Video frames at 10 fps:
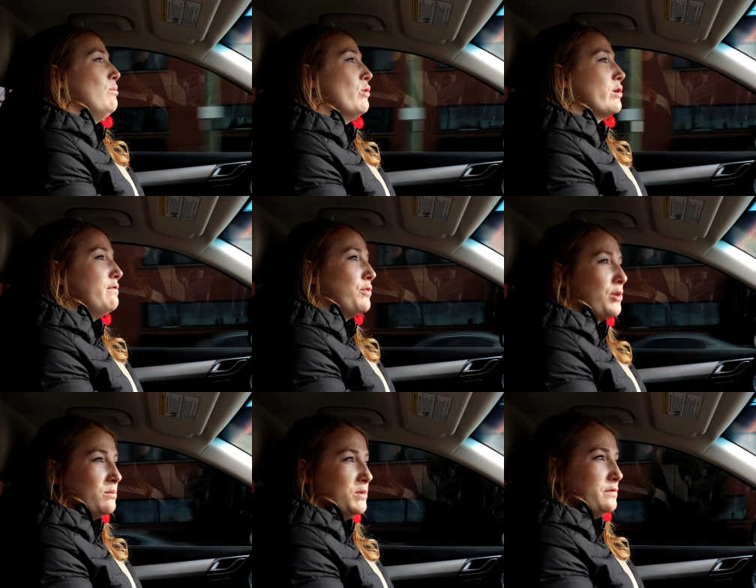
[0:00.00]
more
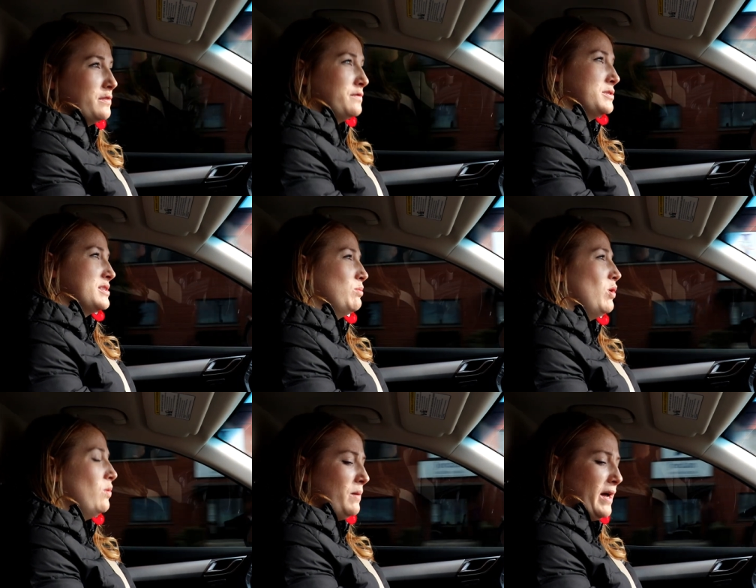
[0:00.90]
affordable for first-time
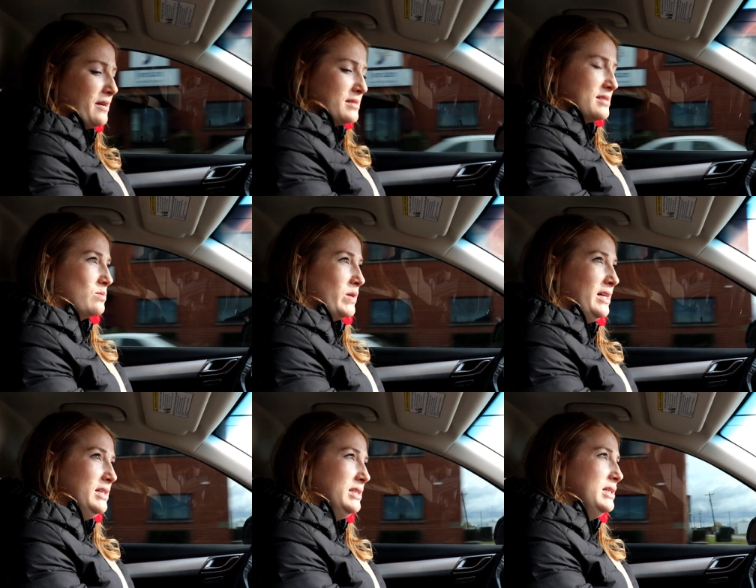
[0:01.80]
home buyers as
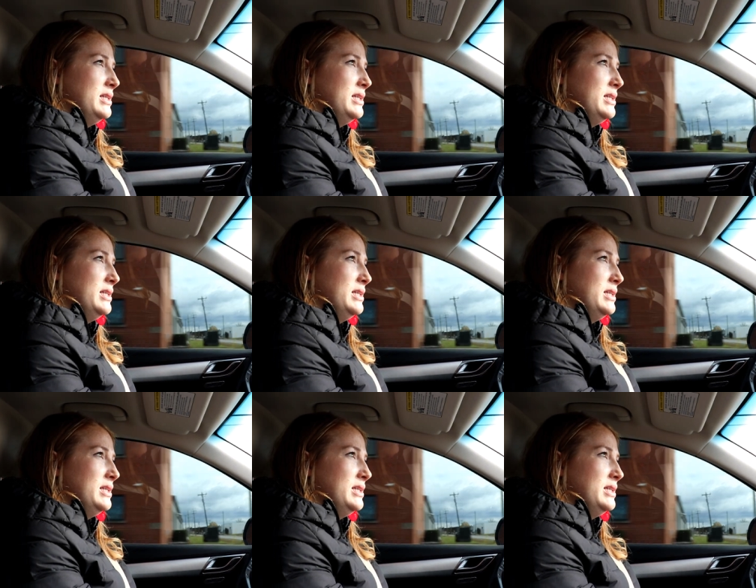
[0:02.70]
well